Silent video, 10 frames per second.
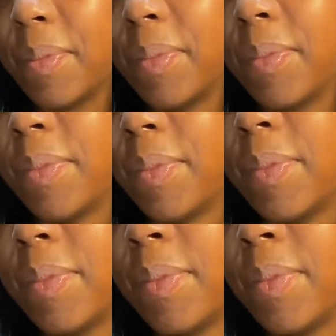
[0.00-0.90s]

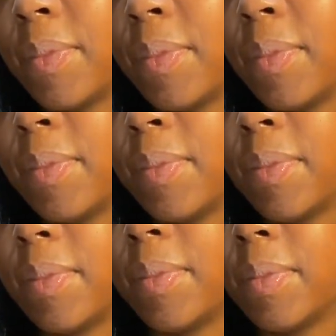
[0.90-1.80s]

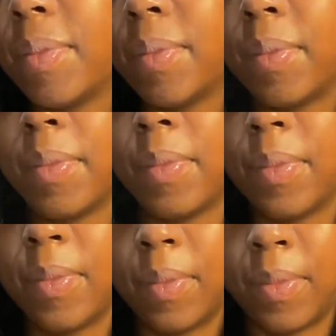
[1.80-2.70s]

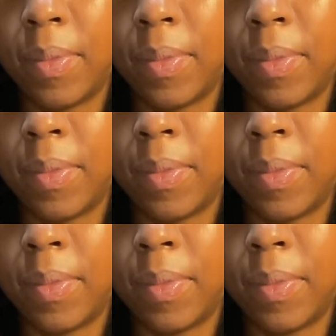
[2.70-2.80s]
No one is speaking in this clip.